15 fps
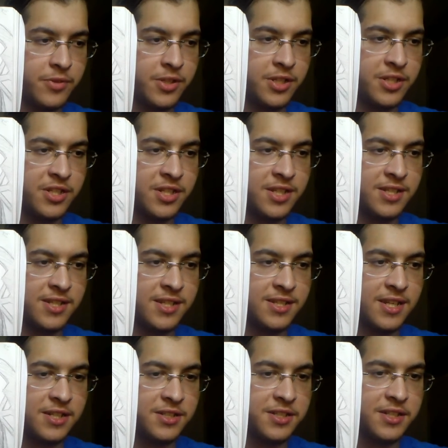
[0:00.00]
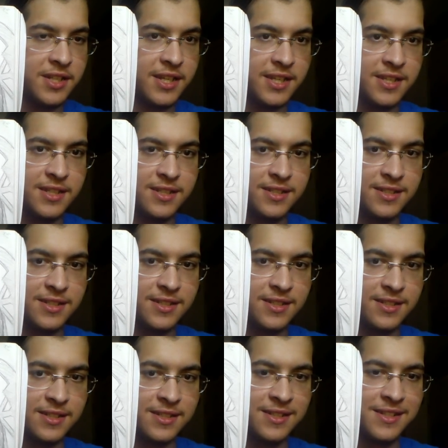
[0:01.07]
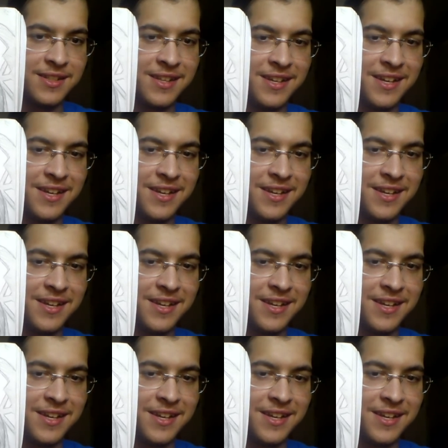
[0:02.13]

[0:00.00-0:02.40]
she's essentially like a